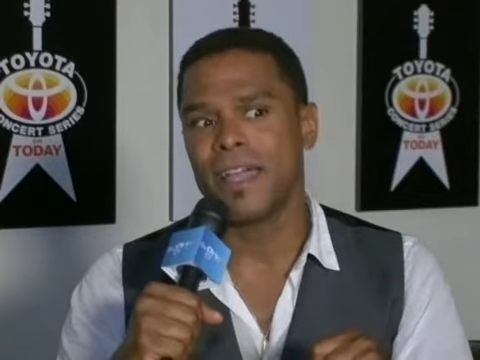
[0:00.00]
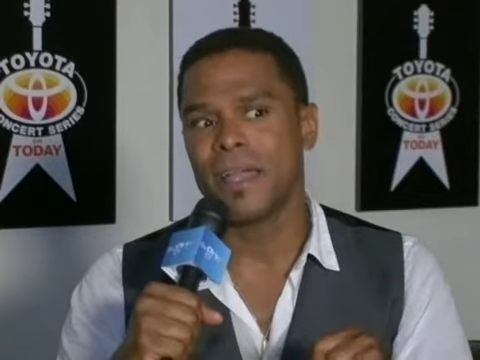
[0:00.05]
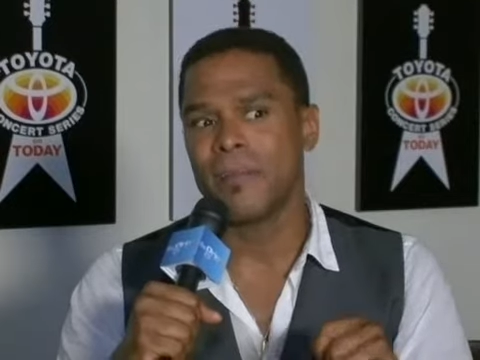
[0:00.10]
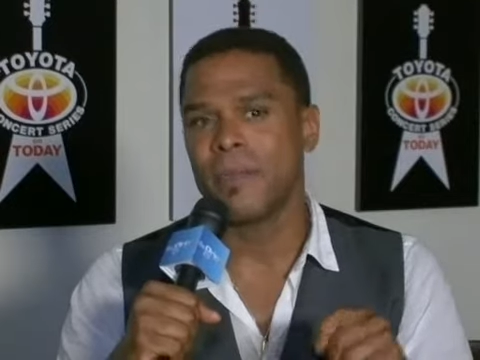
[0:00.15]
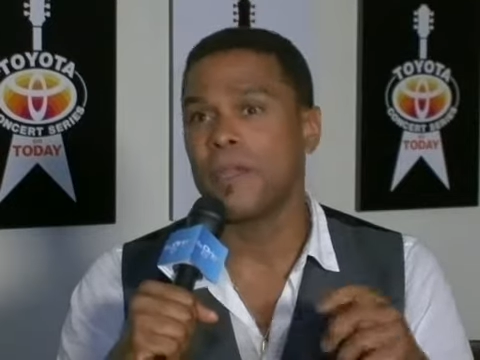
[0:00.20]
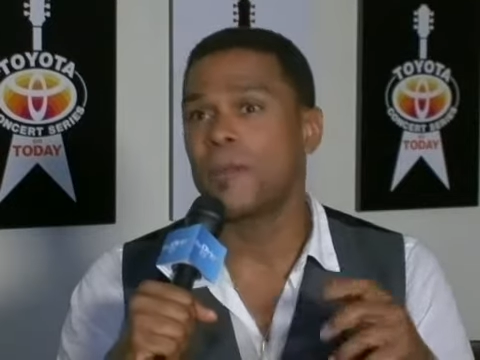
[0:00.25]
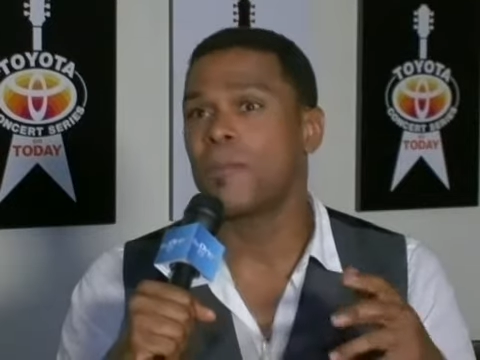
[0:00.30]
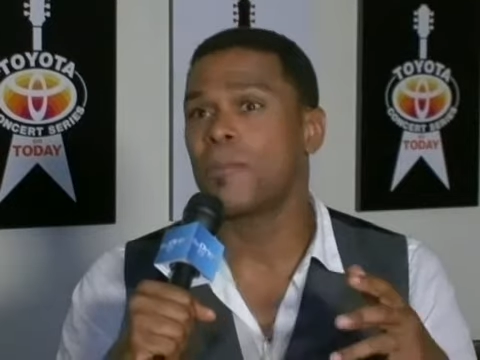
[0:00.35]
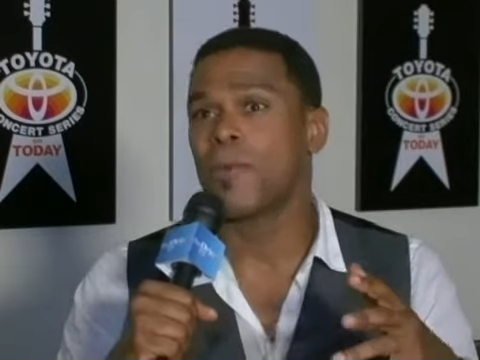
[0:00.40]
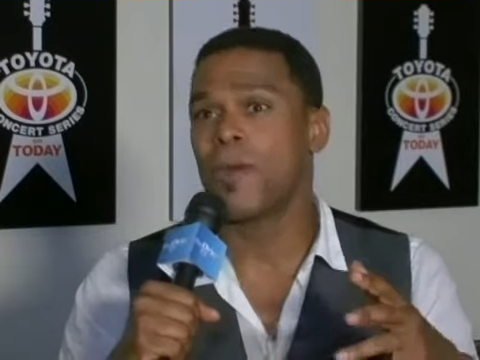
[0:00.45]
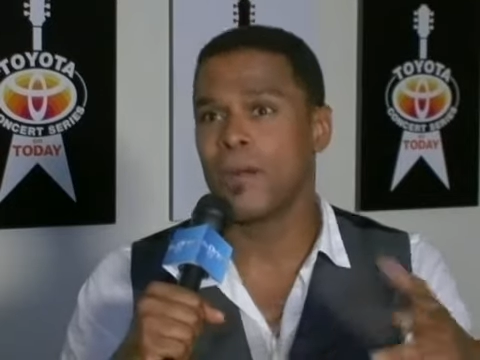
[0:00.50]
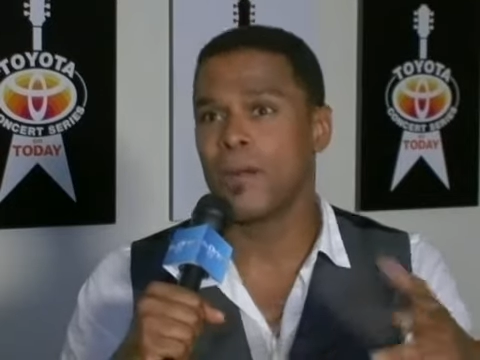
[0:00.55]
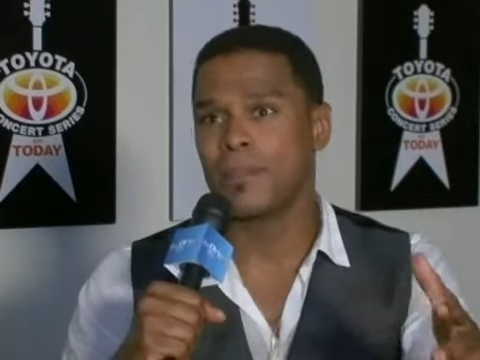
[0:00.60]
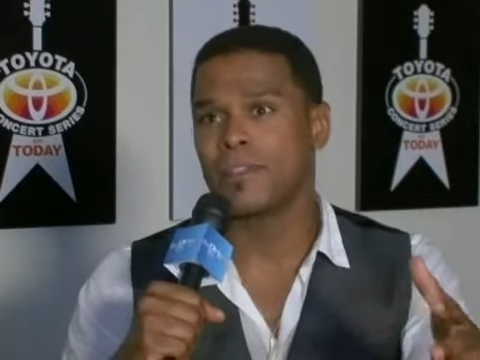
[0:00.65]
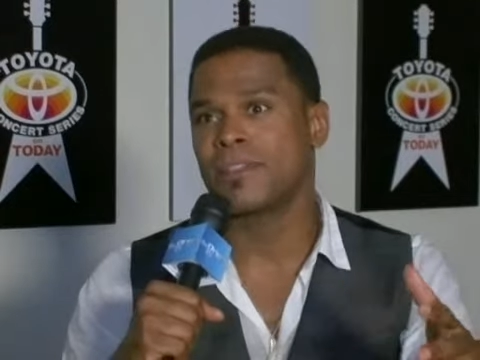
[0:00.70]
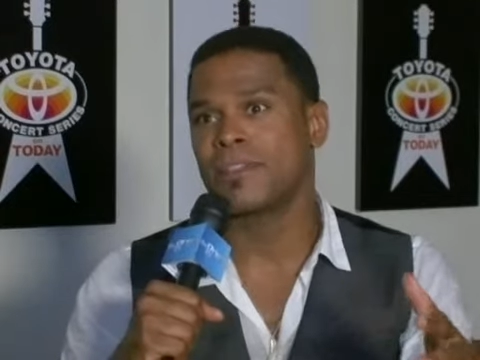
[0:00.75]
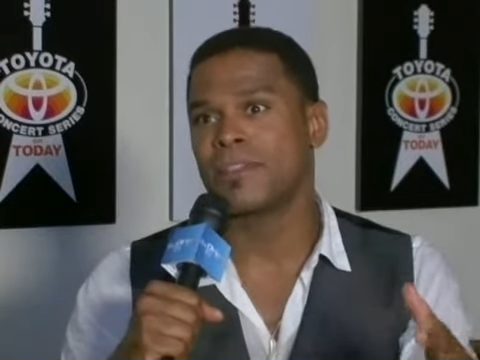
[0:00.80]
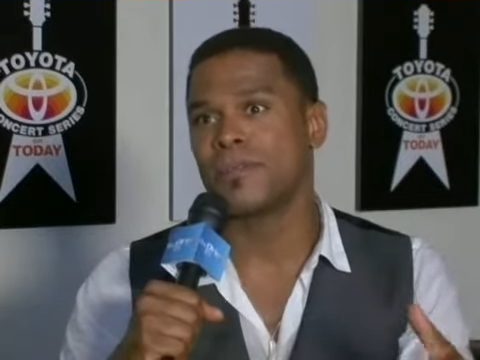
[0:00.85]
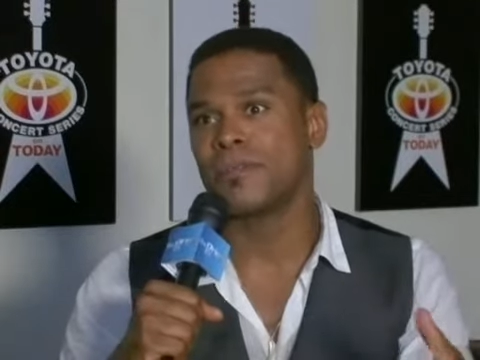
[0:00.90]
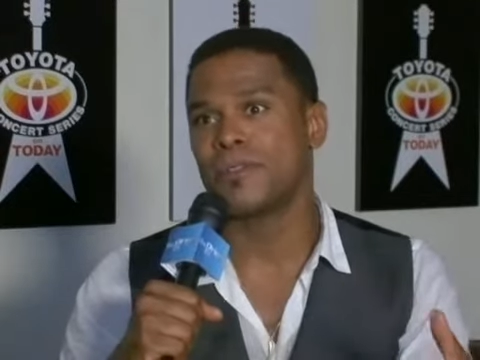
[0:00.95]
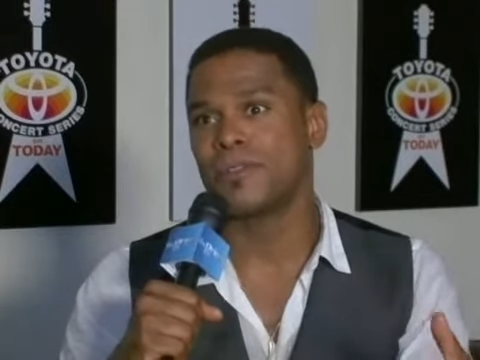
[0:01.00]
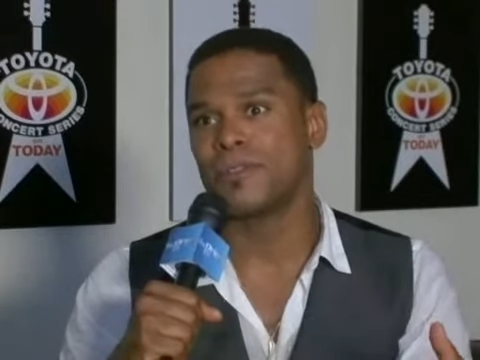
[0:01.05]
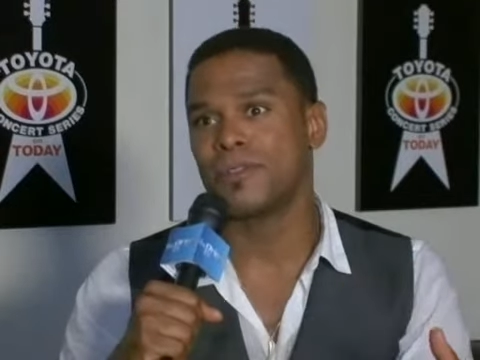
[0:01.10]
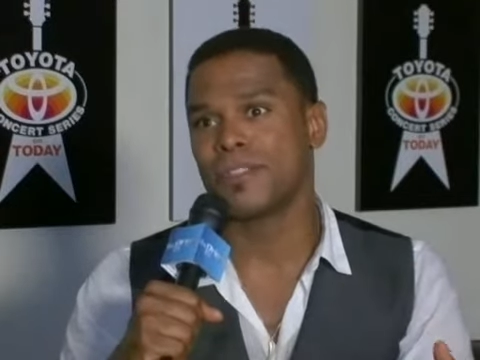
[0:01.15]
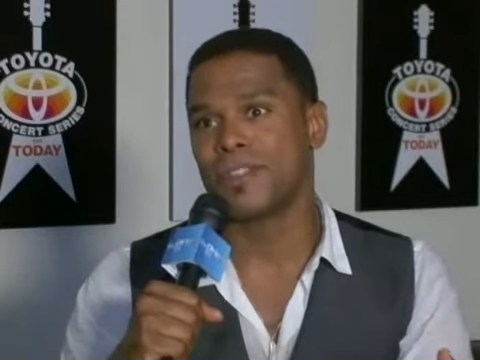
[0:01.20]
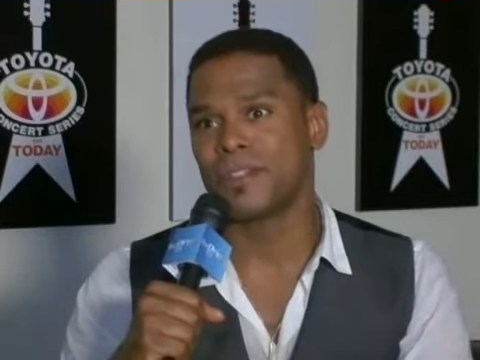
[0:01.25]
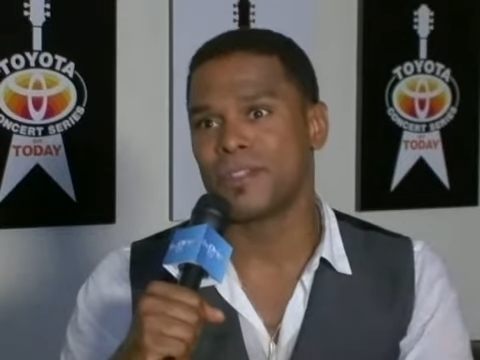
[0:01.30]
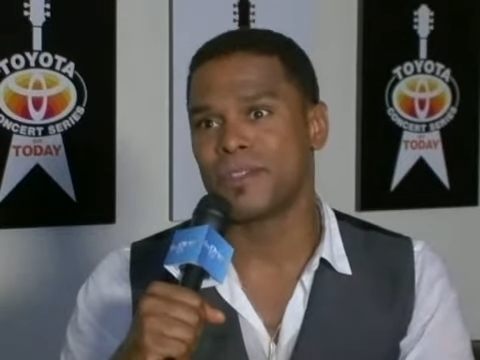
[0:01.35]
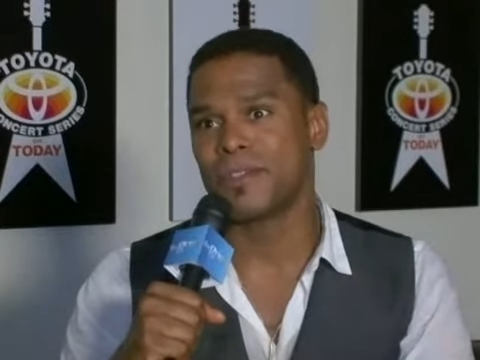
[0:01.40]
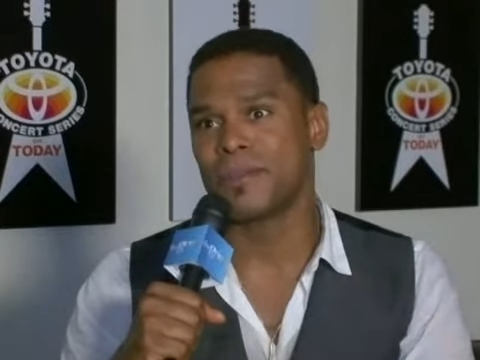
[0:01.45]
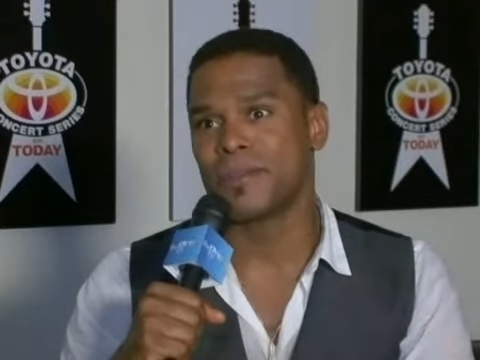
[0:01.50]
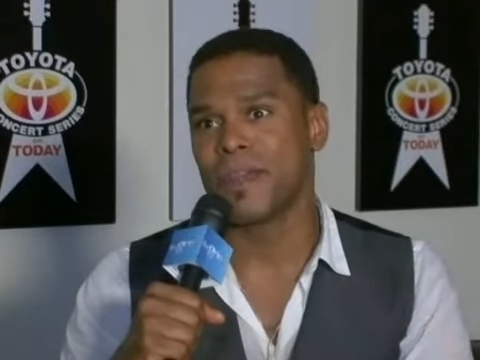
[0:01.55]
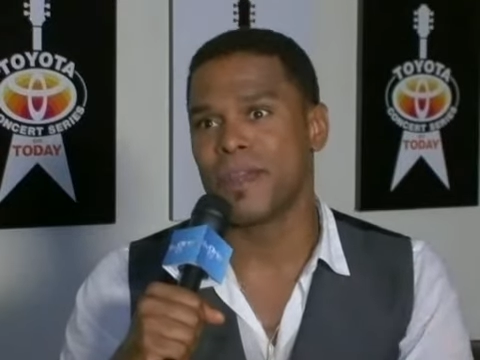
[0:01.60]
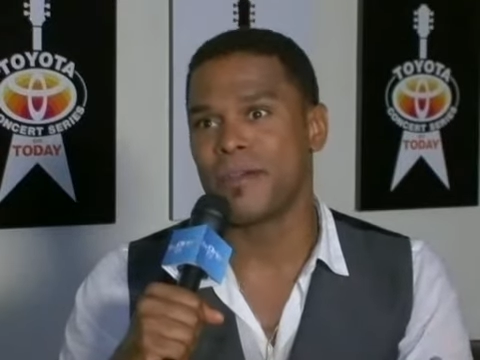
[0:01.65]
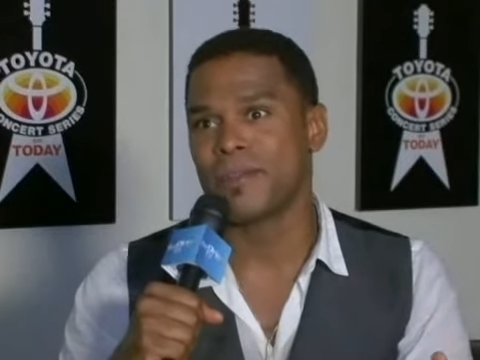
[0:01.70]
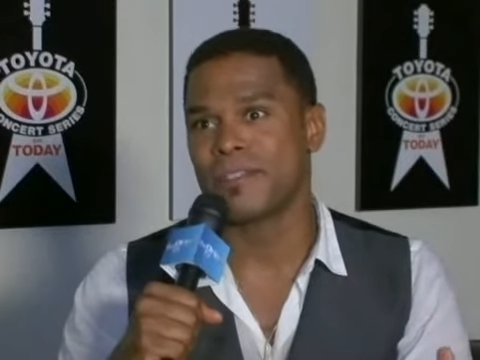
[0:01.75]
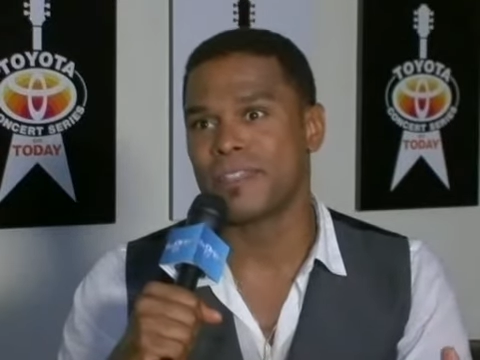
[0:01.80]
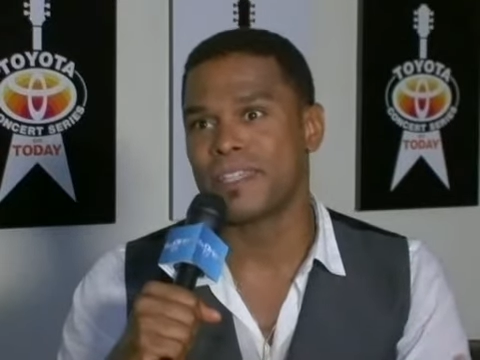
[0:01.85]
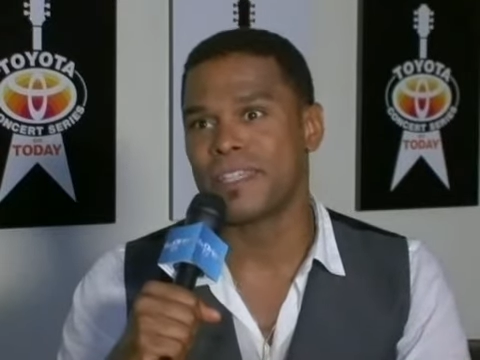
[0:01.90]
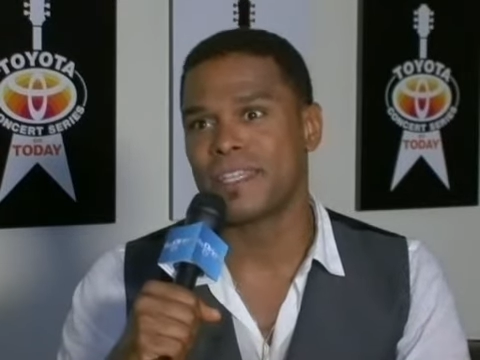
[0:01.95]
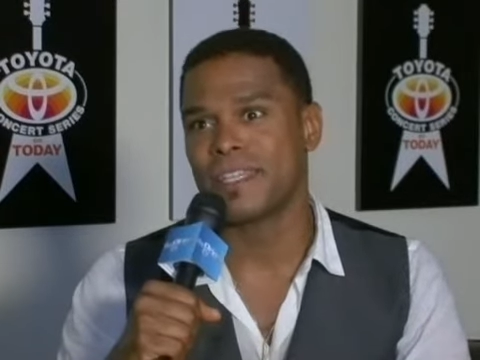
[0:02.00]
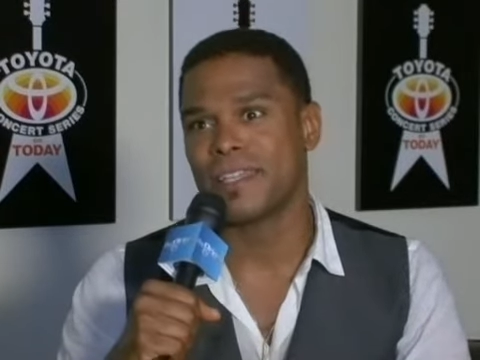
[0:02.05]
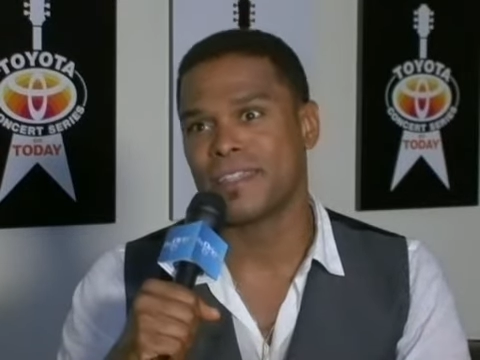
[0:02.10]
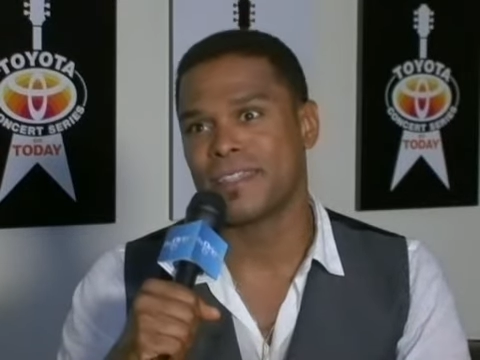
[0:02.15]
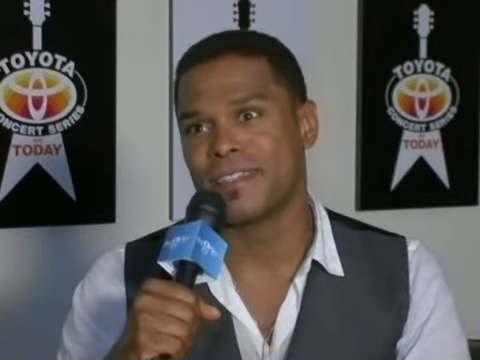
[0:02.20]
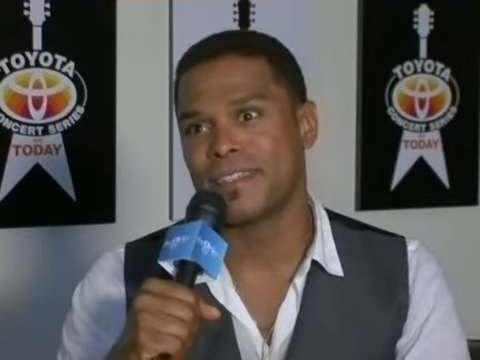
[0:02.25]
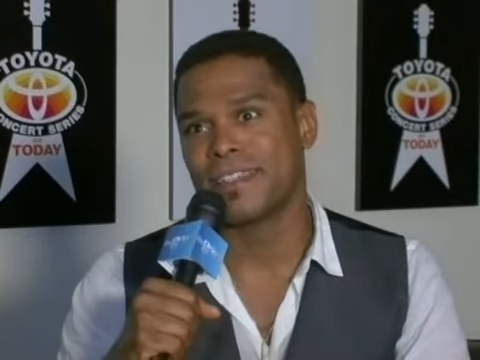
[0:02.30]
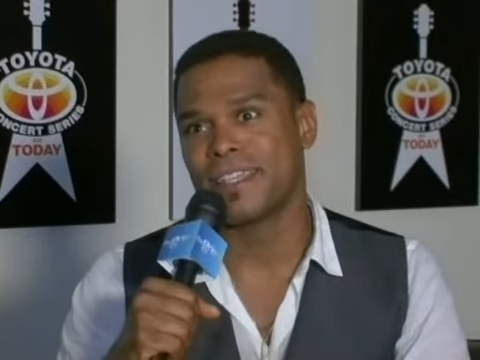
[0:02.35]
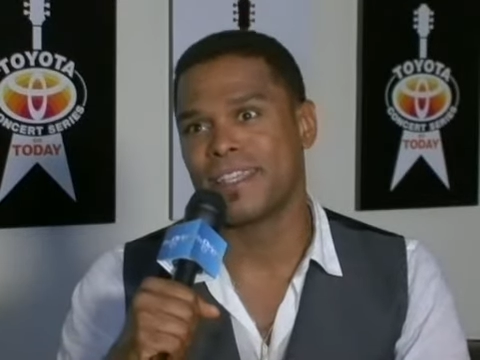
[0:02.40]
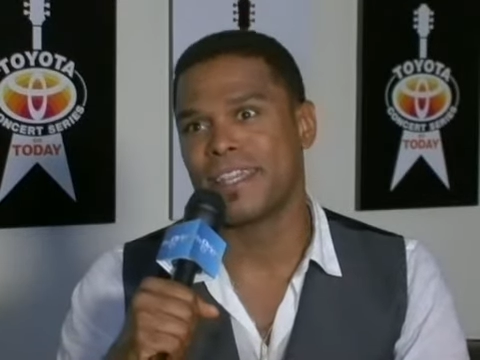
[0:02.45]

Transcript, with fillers: I made a promise to music when I was a kid,